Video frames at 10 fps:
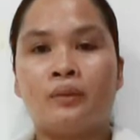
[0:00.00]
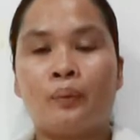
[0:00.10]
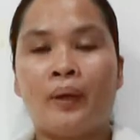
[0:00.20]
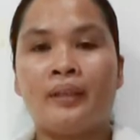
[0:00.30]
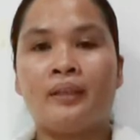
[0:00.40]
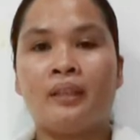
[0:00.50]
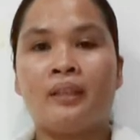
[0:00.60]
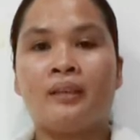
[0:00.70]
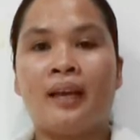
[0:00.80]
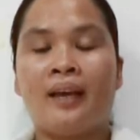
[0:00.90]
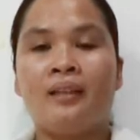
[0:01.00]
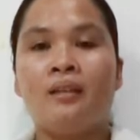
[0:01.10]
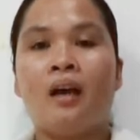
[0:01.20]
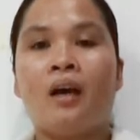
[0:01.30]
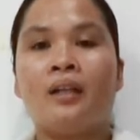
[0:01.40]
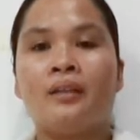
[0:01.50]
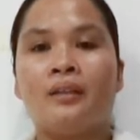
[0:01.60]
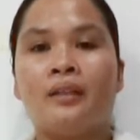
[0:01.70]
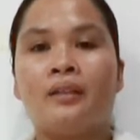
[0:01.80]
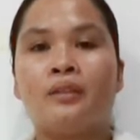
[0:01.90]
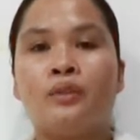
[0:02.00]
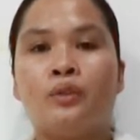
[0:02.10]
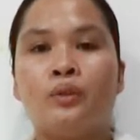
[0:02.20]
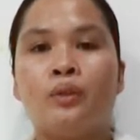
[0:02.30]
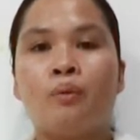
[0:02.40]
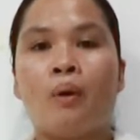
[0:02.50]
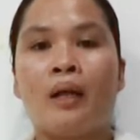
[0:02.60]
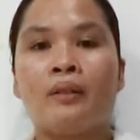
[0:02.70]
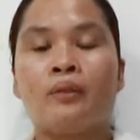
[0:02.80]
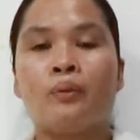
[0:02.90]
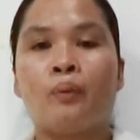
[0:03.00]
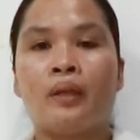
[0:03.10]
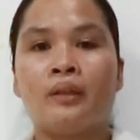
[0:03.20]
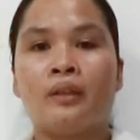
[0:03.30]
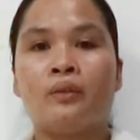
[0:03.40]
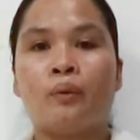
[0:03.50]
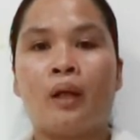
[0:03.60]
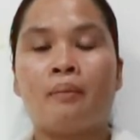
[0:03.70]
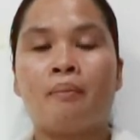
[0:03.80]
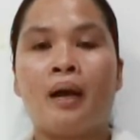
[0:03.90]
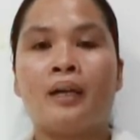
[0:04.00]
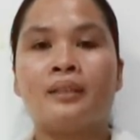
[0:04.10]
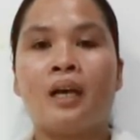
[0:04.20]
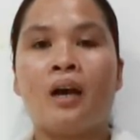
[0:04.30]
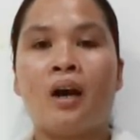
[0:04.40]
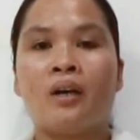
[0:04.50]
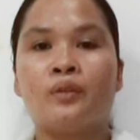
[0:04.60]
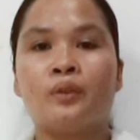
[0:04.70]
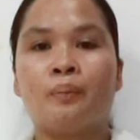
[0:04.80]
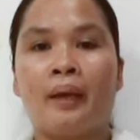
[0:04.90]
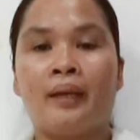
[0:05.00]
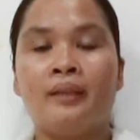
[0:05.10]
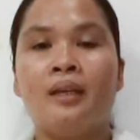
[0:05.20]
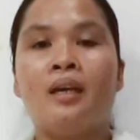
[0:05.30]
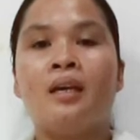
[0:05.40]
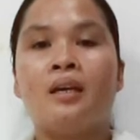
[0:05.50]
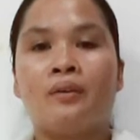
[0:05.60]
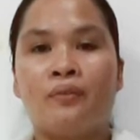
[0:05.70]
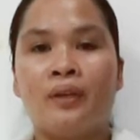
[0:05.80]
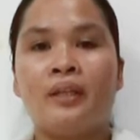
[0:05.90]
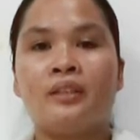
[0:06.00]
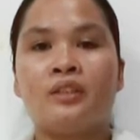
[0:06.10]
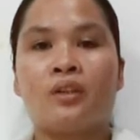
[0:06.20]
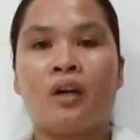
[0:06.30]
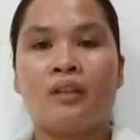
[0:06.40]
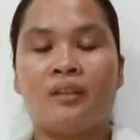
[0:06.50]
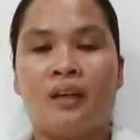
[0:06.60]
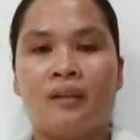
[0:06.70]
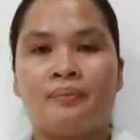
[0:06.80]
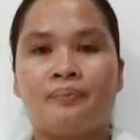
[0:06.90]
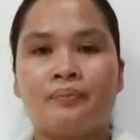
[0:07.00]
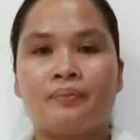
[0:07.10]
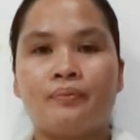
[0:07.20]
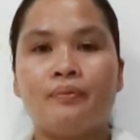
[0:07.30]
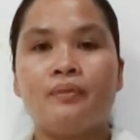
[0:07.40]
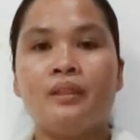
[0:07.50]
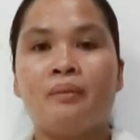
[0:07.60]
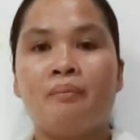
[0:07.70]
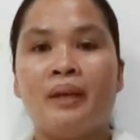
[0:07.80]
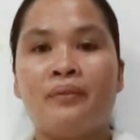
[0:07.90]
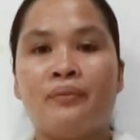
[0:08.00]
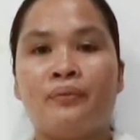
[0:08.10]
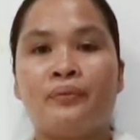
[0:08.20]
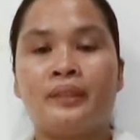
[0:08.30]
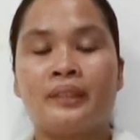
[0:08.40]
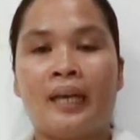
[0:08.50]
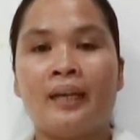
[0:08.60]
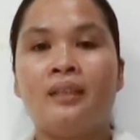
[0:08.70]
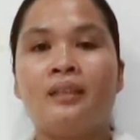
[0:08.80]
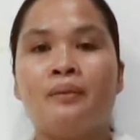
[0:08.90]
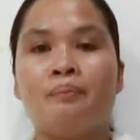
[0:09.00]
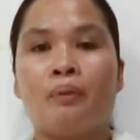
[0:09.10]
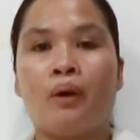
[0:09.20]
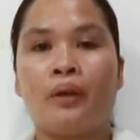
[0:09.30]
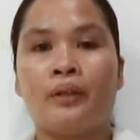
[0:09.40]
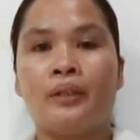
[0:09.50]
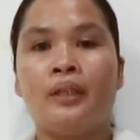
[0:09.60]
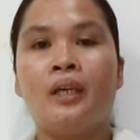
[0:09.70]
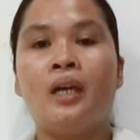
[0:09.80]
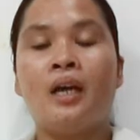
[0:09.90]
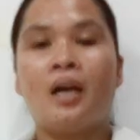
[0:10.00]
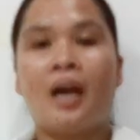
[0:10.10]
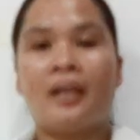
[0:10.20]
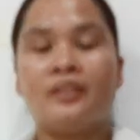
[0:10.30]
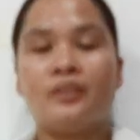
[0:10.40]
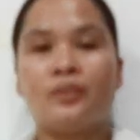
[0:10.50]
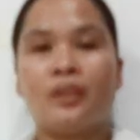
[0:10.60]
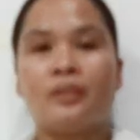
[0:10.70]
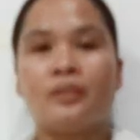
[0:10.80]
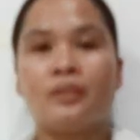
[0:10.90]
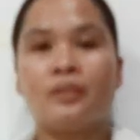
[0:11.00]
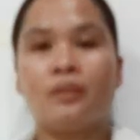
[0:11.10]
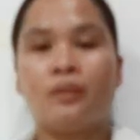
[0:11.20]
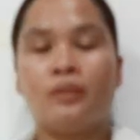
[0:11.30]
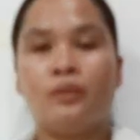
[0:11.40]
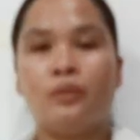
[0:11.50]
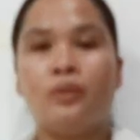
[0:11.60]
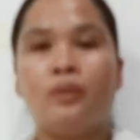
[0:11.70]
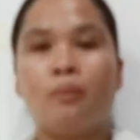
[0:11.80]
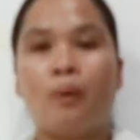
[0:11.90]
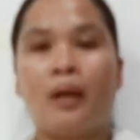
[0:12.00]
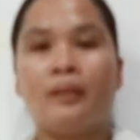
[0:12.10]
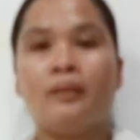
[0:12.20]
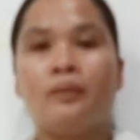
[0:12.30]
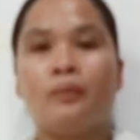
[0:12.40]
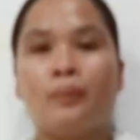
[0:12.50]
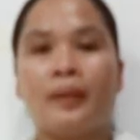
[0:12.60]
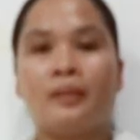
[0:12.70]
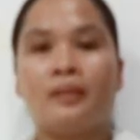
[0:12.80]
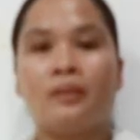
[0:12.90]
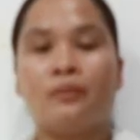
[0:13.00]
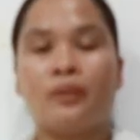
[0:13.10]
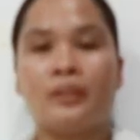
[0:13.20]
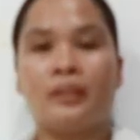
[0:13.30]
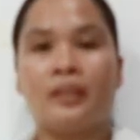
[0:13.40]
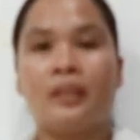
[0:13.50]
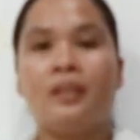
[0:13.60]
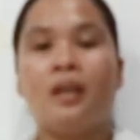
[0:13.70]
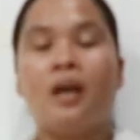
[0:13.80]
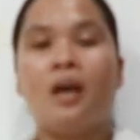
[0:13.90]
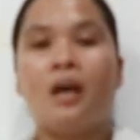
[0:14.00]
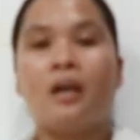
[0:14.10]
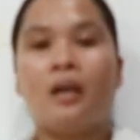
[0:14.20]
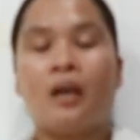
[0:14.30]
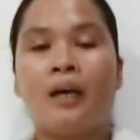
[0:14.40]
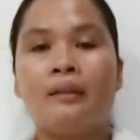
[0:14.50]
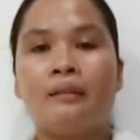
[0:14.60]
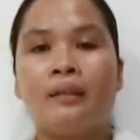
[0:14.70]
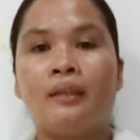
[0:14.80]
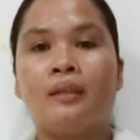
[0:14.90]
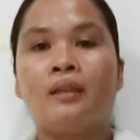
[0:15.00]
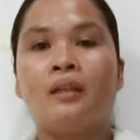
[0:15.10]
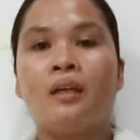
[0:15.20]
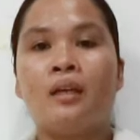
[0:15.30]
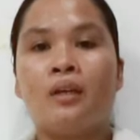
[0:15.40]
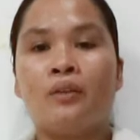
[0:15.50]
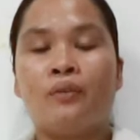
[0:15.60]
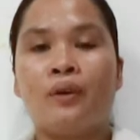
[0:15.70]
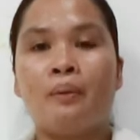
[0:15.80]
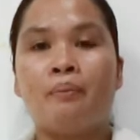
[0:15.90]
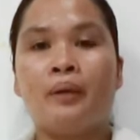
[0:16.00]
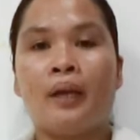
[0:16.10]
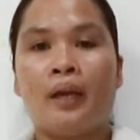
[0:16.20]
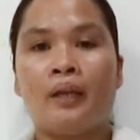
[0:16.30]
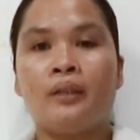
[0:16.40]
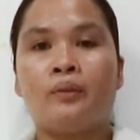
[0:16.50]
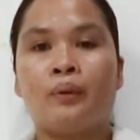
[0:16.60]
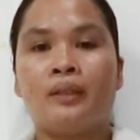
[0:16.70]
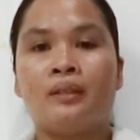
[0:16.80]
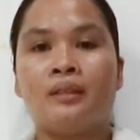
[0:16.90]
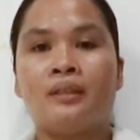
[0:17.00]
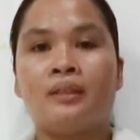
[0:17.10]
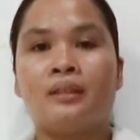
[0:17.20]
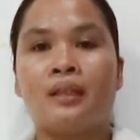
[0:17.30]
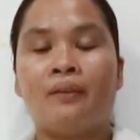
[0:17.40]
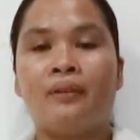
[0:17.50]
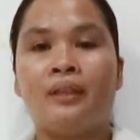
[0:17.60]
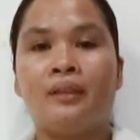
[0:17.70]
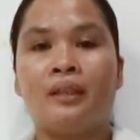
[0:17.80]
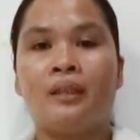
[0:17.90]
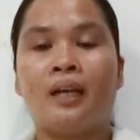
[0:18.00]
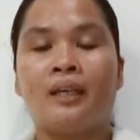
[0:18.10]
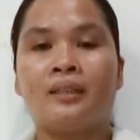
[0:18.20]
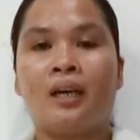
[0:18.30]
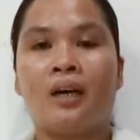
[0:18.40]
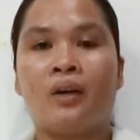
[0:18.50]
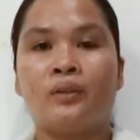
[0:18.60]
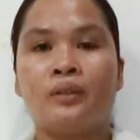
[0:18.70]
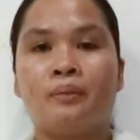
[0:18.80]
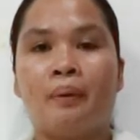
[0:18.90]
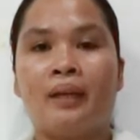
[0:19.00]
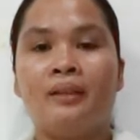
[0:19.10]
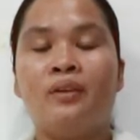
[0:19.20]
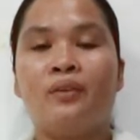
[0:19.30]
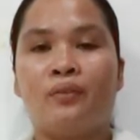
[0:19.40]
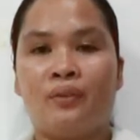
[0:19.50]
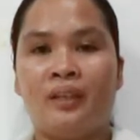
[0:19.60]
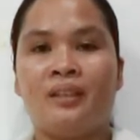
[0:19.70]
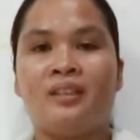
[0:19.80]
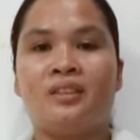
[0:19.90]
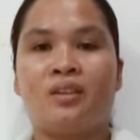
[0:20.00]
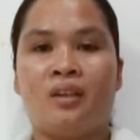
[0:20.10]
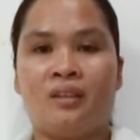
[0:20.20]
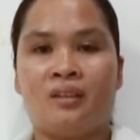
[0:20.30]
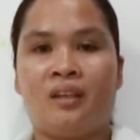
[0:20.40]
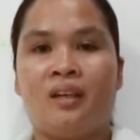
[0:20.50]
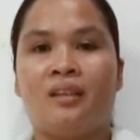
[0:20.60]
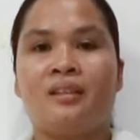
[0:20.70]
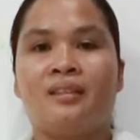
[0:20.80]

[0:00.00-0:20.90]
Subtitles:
2010 until June 1, 2012 as a housemaid, finished contract. My second employer, I started on June 1, 2014 until November 8, 2017 as a housemaid, finished contract.